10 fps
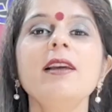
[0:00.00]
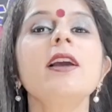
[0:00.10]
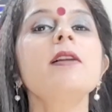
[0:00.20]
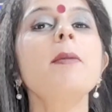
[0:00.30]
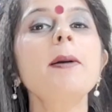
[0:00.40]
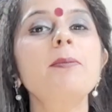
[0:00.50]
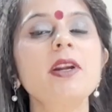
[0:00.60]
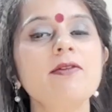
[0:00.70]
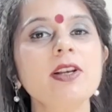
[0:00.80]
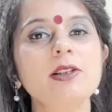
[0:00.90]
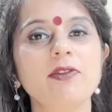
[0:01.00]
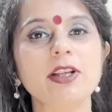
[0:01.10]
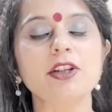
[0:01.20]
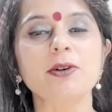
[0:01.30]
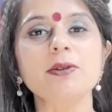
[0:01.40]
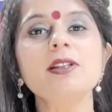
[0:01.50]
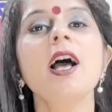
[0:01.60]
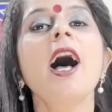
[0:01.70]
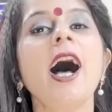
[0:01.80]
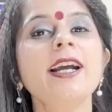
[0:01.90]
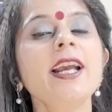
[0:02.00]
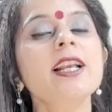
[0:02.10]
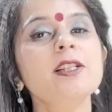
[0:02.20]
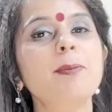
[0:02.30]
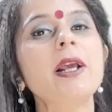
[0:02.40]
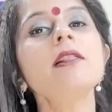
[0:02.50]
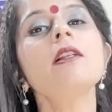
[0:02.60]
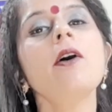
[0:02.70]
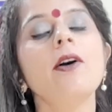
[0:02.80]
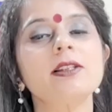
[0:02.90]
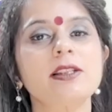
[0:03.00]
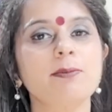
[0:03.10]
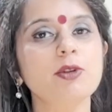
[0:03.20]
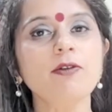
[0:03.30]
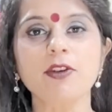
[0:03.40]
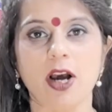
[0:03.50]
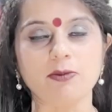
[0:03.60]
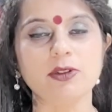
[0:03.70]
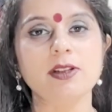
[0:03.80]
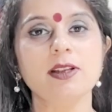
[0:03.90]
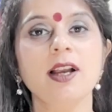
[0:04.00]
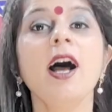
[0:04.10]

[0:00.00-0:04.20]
in my previous videos, I explained the concept of nouns.